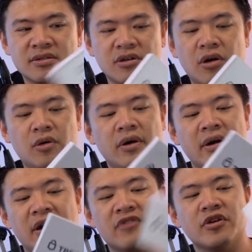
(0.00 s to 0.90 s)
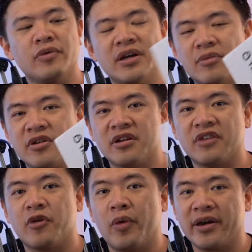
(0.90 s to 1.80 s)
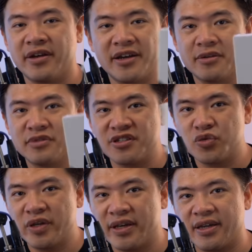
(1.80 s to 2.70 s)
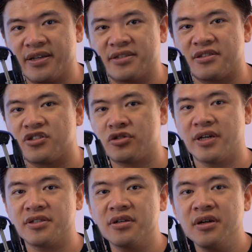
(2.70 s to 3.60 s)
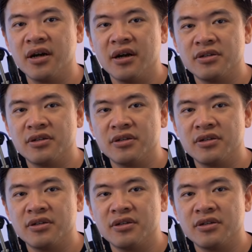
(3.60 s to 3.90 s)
So every week I'm going to give away an item. This week it is the Trezor.